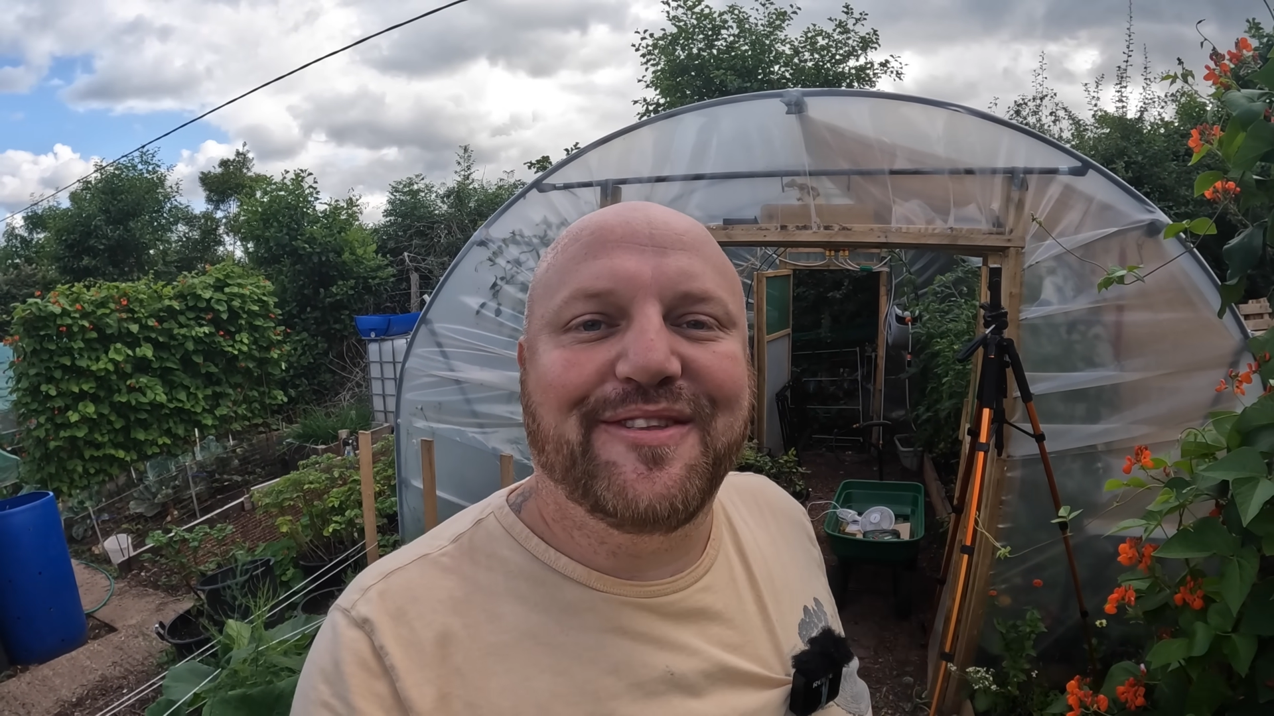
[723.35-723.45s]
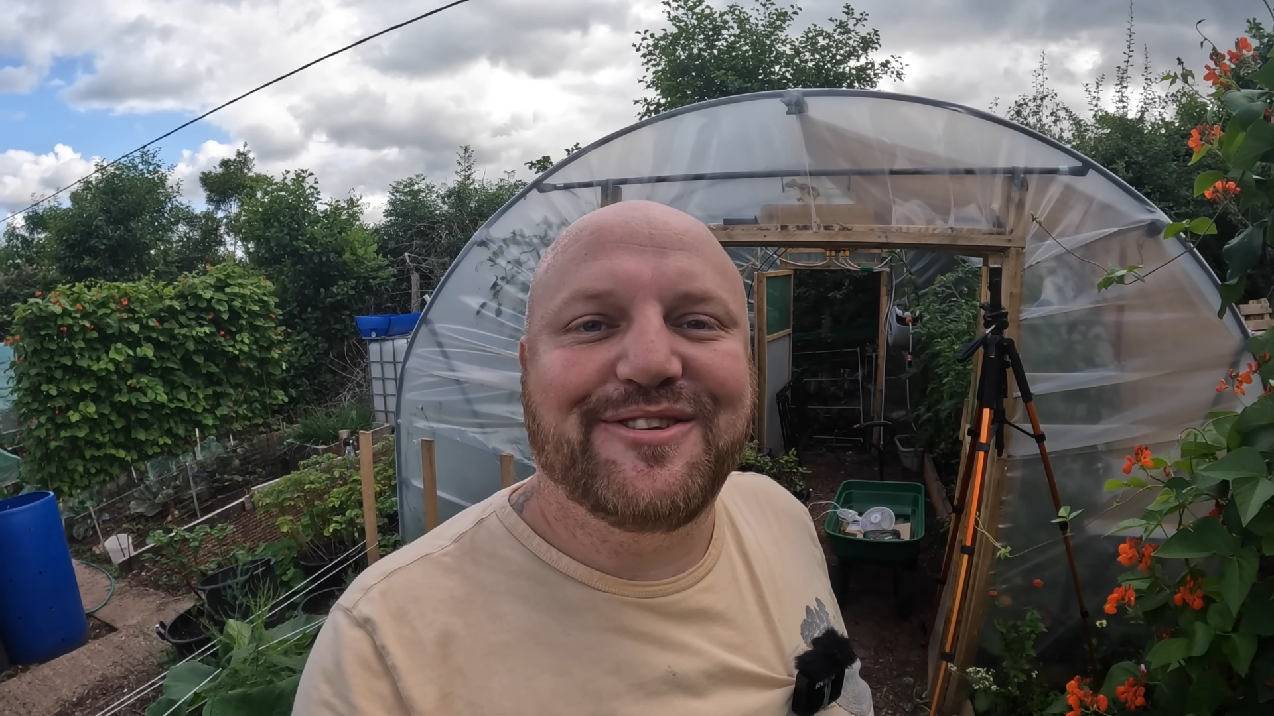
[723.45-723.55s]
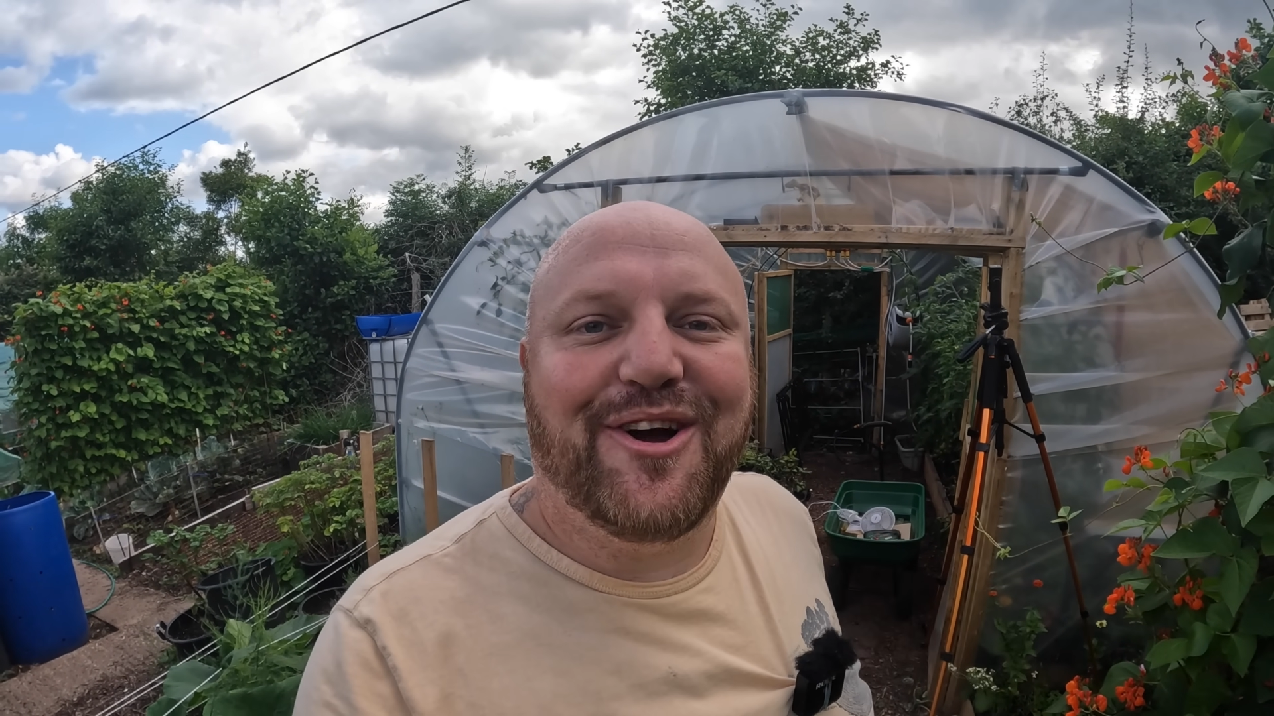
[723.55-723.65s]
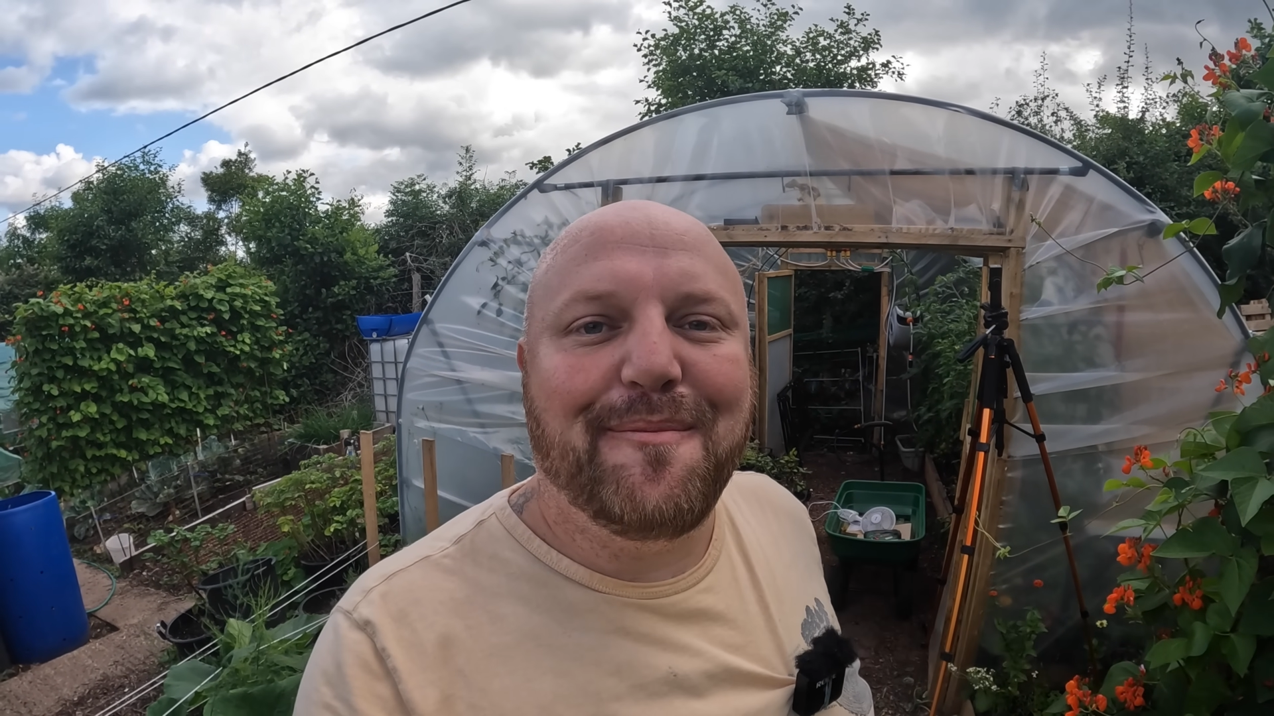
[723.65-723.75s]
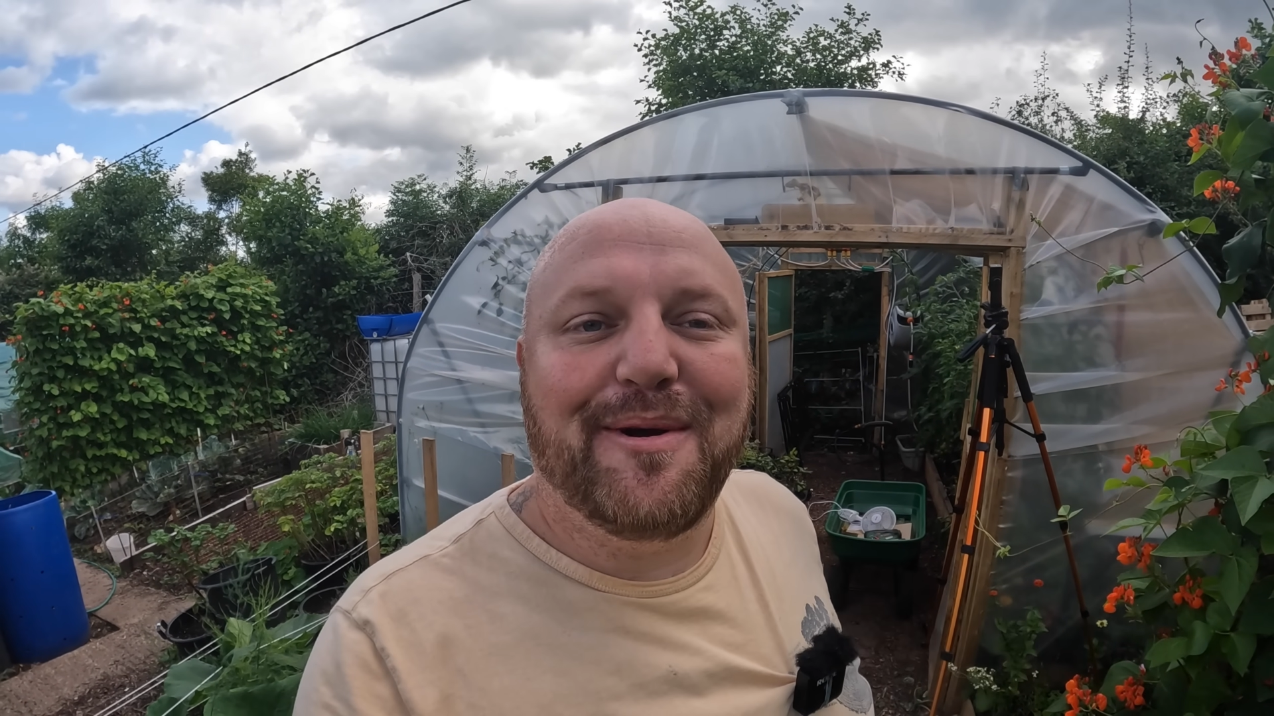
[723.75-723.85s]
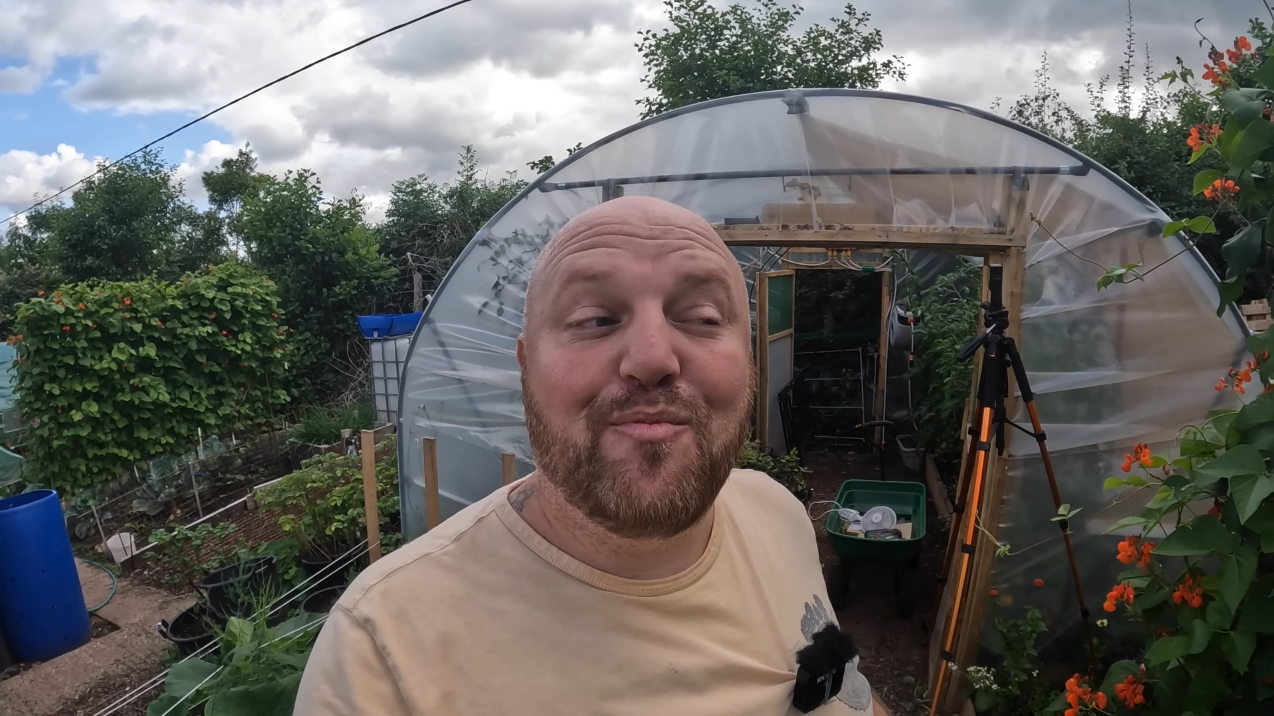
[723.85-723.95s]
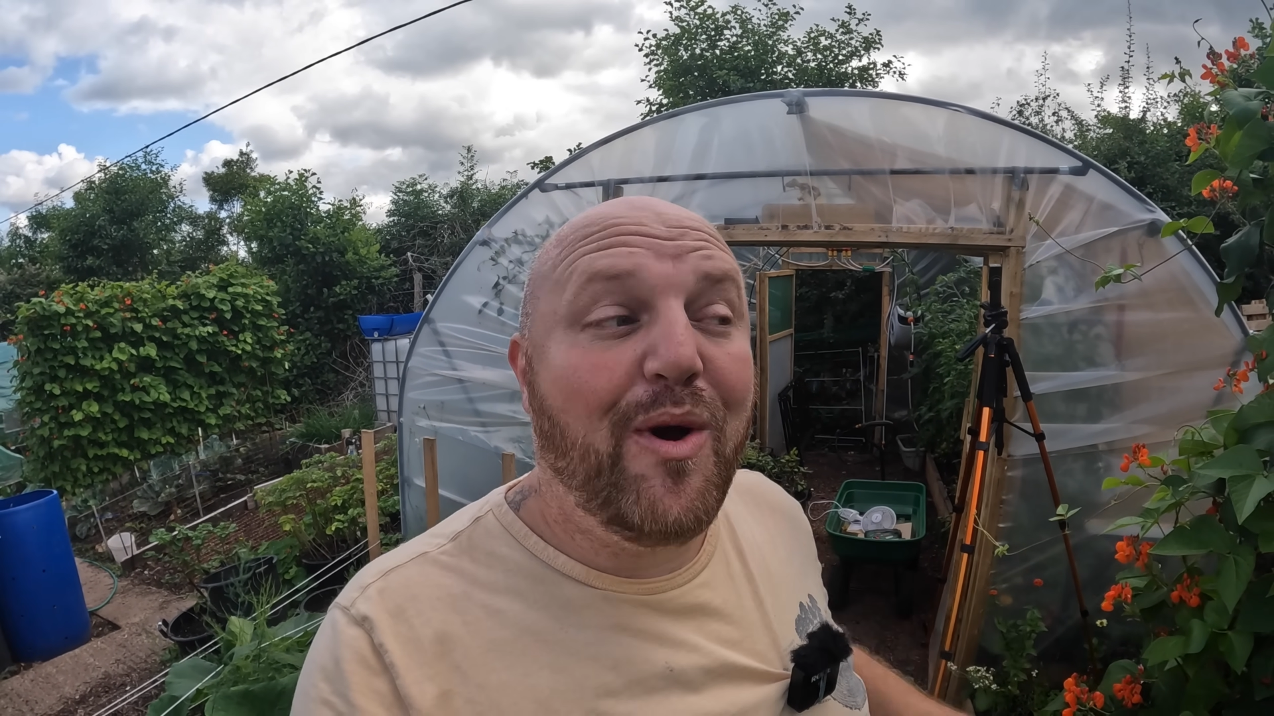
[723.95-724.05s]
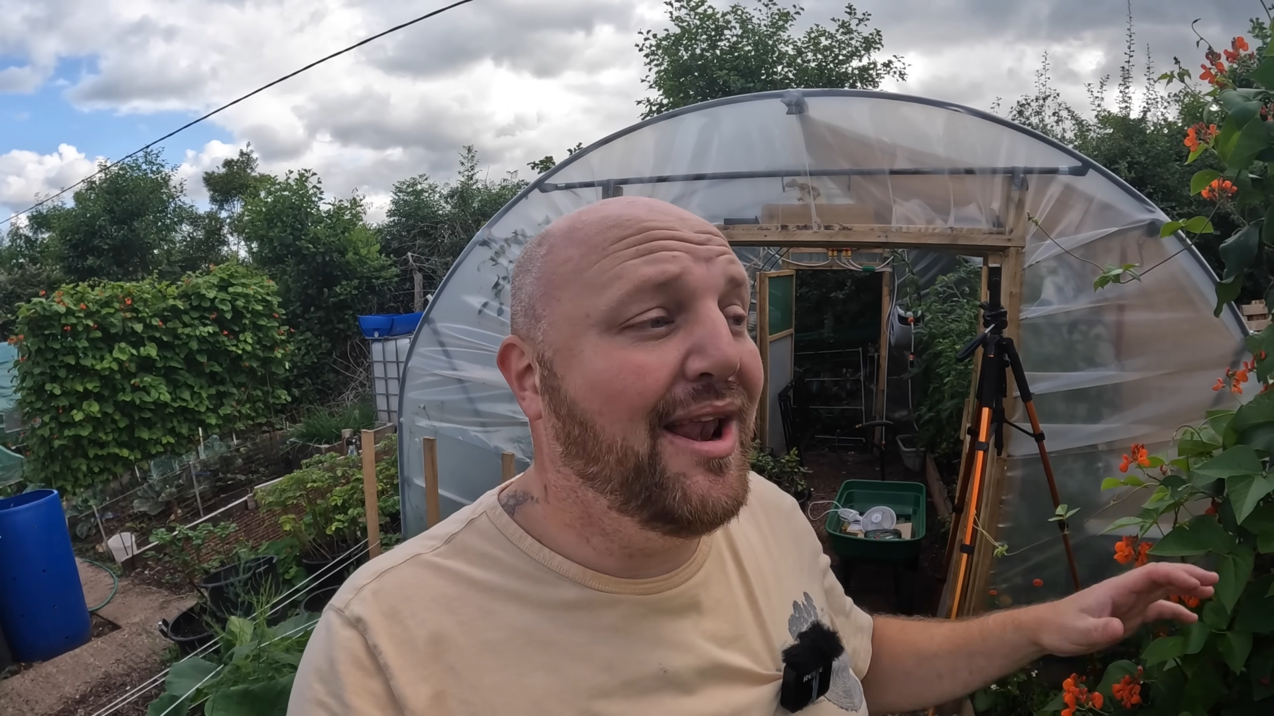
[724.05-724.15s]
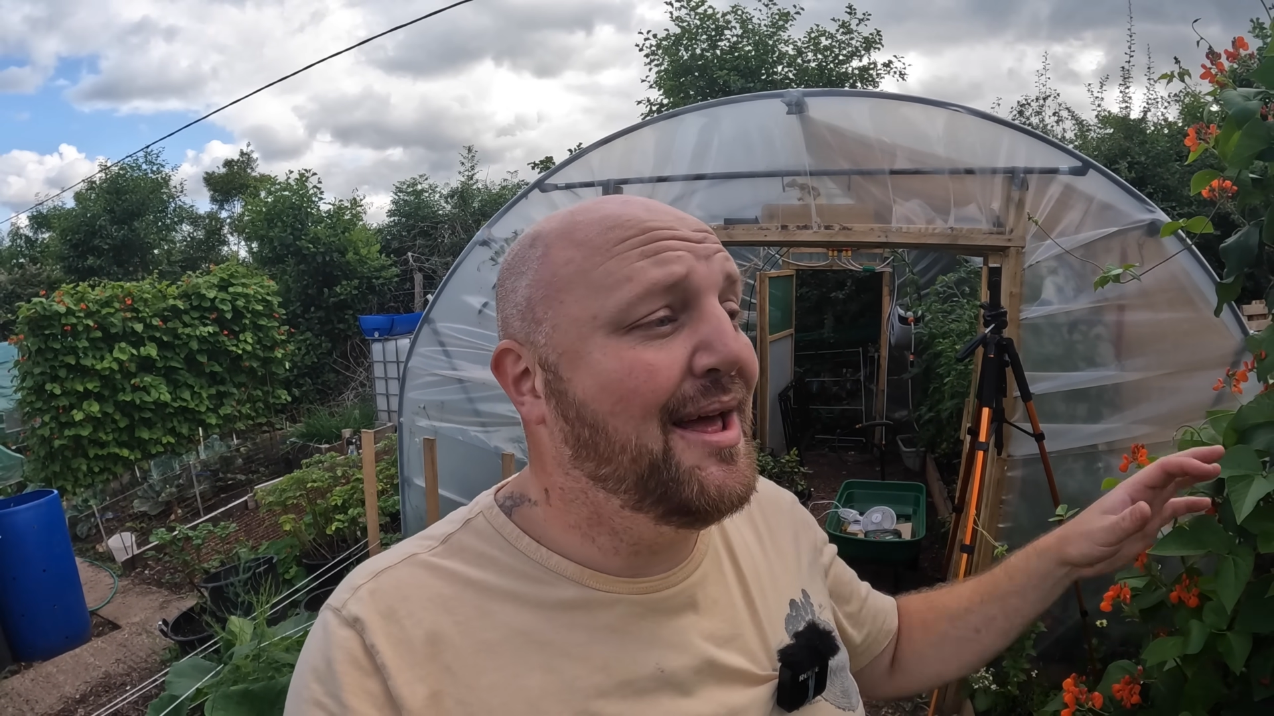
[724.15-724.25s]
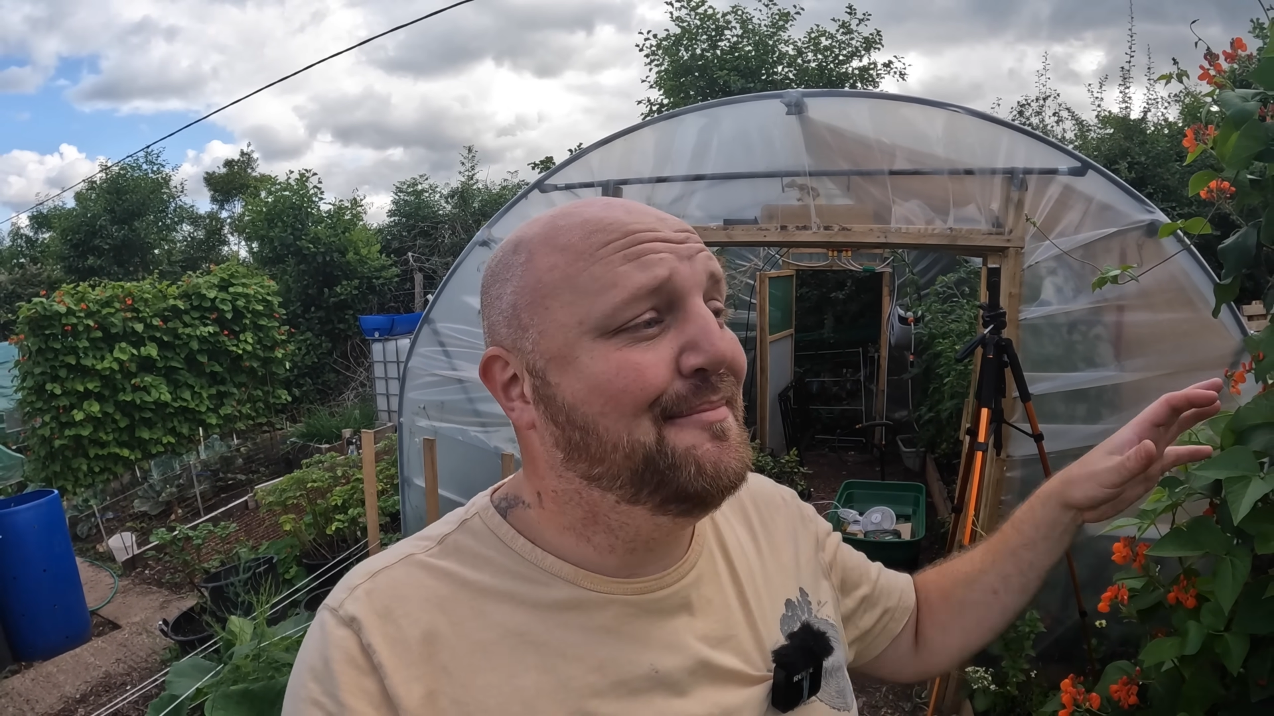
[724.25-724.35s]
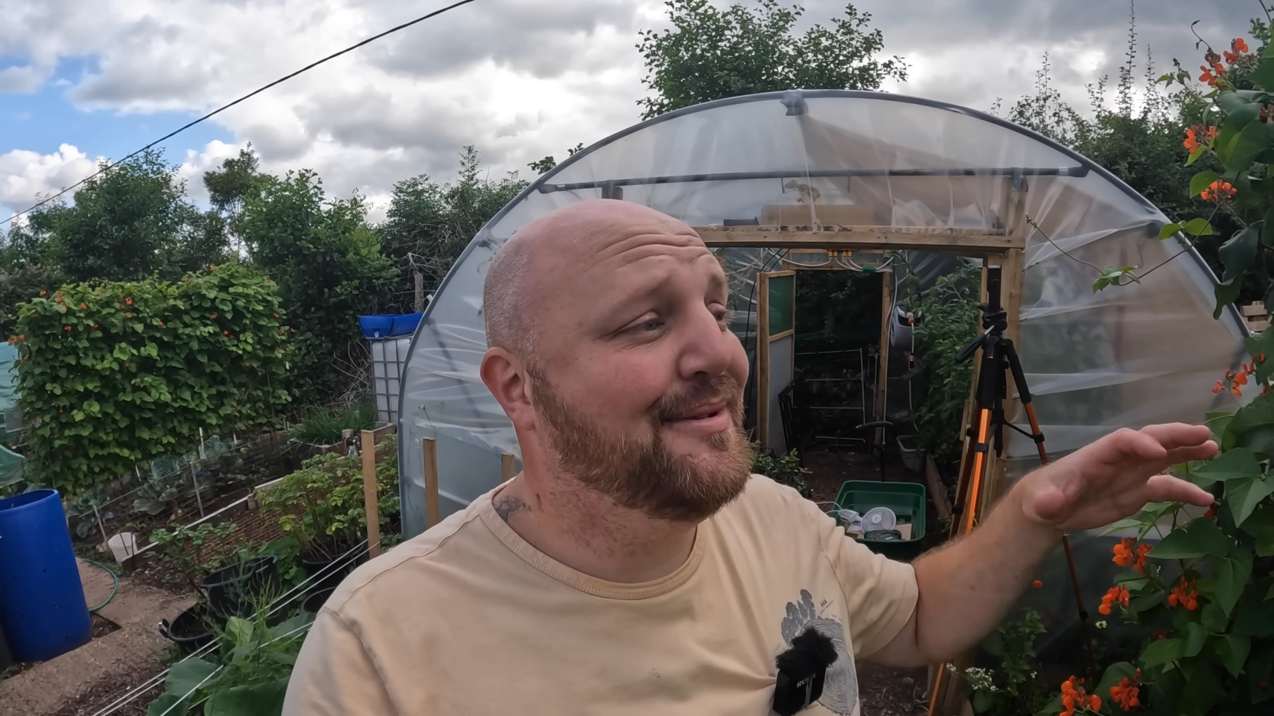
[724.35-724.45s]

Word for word: top and while I'm